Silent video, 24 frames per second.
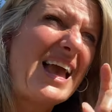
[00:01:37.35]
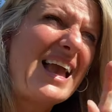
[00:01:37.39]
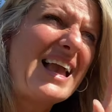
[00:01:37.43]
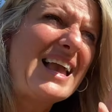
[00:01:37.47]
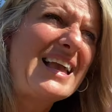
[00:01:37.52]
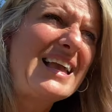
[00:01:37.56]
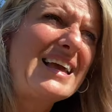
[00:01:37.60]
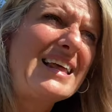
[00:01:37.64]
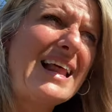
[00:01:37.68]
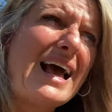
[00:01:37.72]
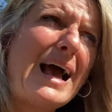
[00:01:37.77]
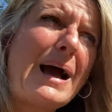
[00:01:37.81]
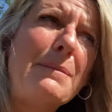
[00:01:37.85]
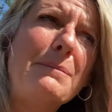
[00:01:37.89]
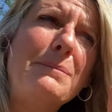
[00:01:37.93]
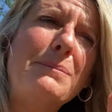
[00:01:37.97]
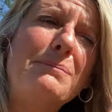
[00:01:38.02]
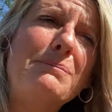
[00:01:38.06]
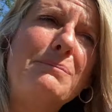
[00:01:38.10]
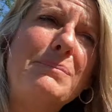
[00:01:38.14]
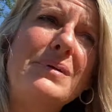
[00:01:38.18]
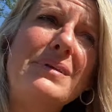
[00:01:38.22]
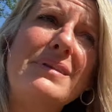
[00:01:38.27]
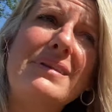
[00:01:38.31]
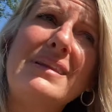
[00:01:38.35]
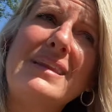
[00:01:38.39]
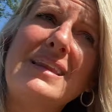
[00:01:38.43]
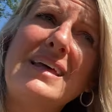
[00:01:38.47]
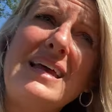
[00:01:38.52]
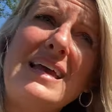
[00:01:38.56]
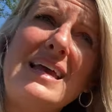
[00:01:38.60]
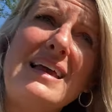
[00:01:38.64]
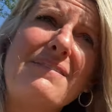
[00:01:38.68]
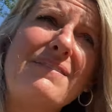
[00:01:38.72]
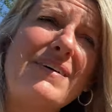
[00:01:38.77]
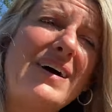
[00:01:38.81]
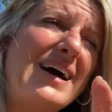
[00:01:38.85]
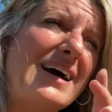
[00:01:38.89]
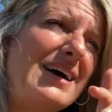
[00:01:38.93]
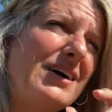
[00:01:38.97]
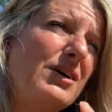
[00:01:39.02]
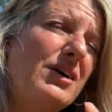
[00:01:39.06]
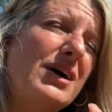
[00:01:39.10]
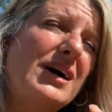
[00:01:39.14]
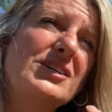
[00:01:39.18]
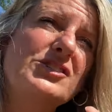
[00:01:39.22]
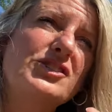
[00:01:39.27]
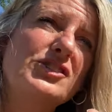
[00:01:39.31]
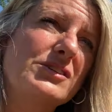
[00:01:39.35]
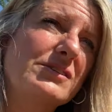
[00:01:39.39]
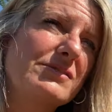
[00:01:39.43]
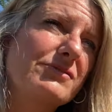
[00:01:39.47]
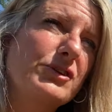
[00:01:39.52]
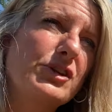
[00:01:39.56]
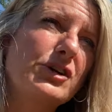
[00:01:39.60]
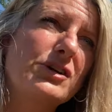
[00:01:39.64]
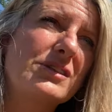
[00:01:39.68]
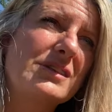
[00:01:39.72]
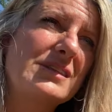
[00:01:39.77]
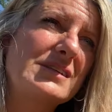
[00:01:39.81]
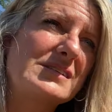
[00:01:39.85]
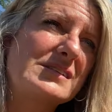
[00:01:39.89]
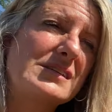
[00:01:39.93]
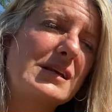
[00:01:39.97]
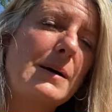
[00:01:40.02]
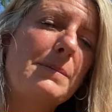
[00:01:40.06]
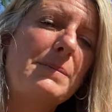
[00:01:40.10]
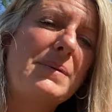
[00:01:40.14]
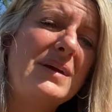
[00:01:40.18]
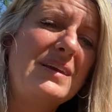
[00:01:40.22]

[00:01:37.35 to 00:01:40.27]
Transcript: And I believe, oh, I should have looked this up.